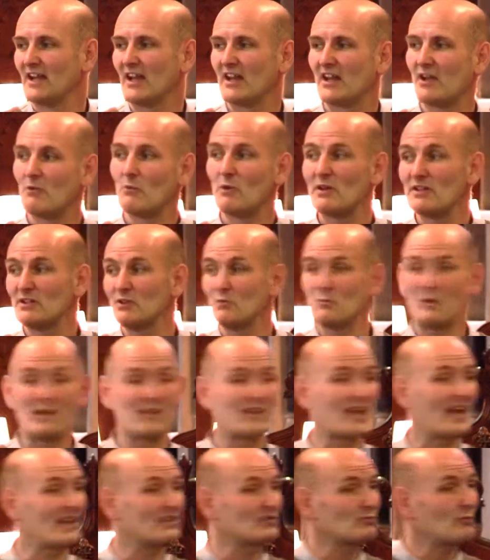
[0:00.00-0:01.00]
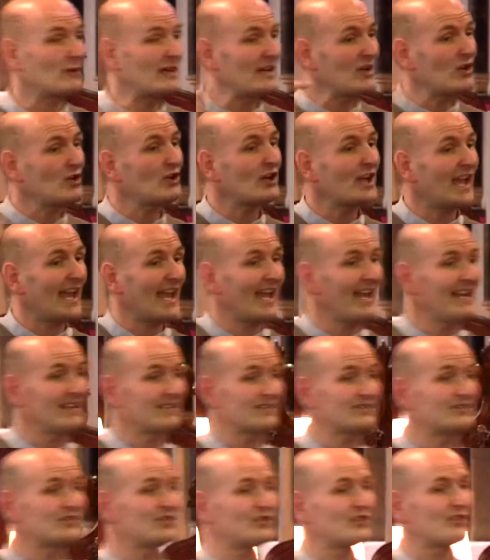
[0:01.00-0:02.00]
And I wonder whether, as we look ahead
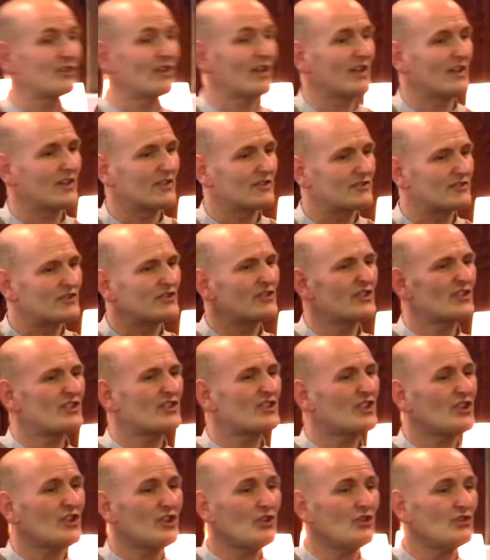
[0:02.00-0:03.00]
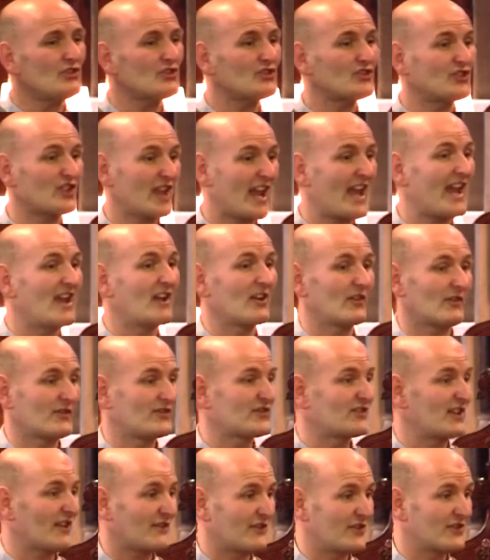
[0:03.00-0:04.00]
to, the, to this huge scale of
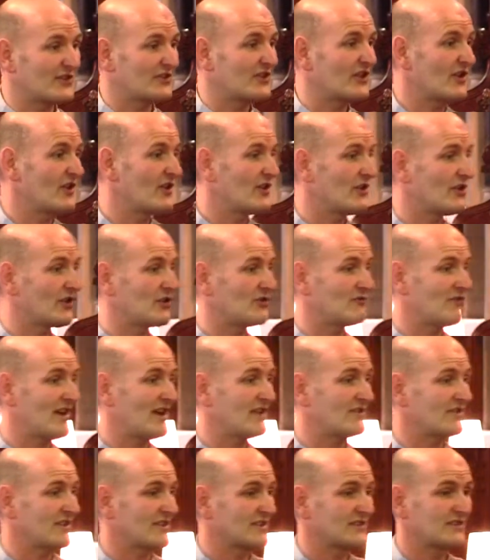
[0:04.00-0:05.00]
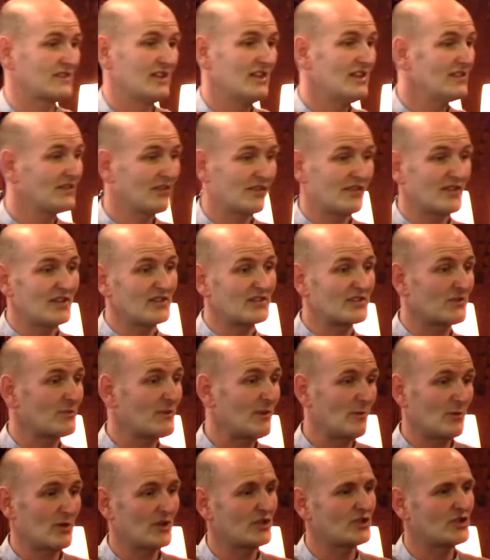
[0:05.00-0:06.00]
stuff that's going on around us, the things that
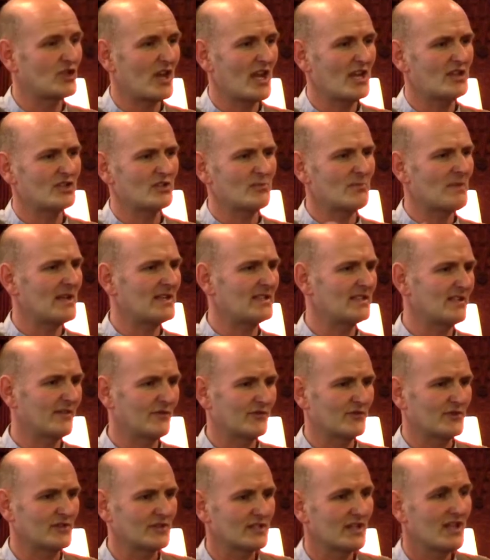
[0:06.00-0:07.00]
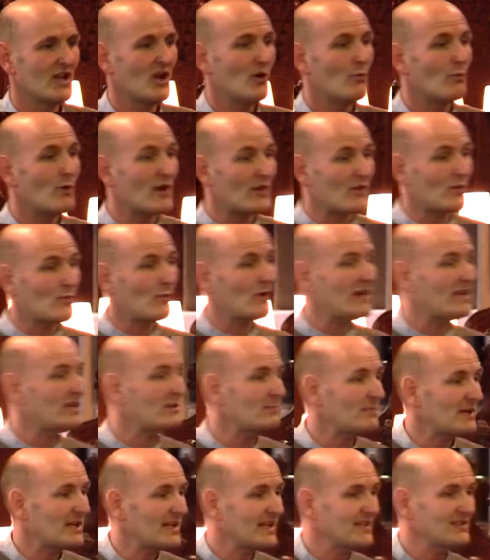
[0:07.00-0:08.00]
we want to change and make different, whether we
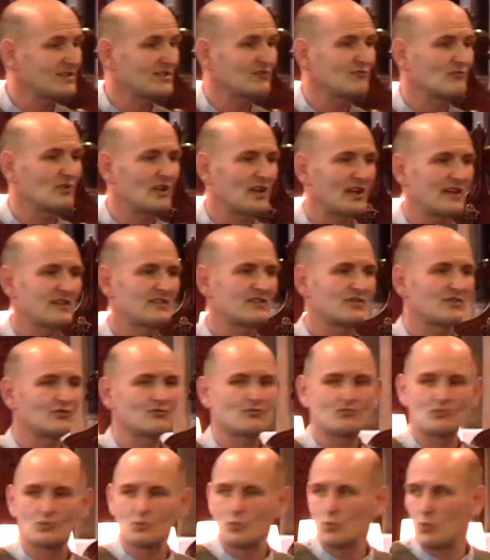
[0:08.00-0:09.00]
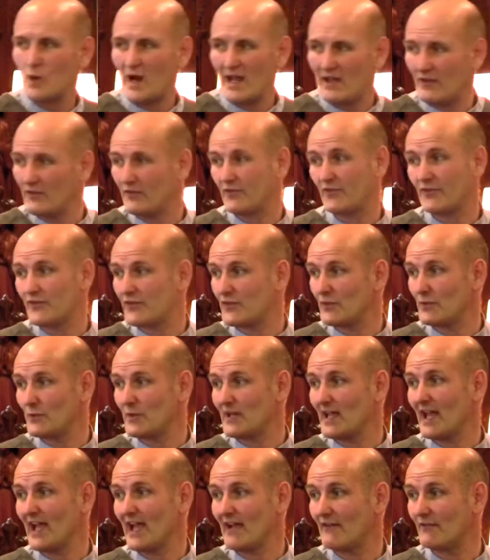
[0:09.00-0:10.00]
could begin to realize the wealth that
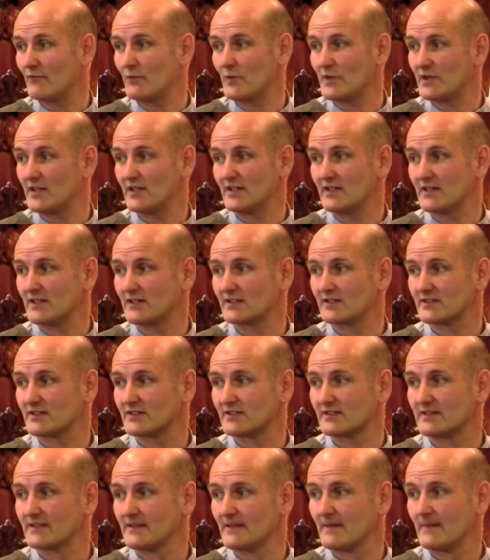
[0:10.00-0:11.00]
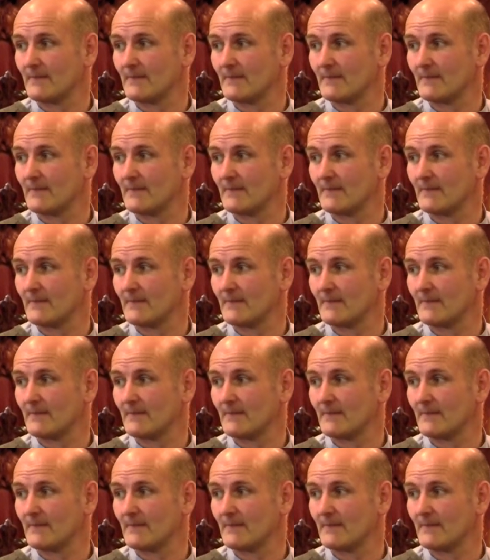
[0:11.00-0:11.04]
we have within us.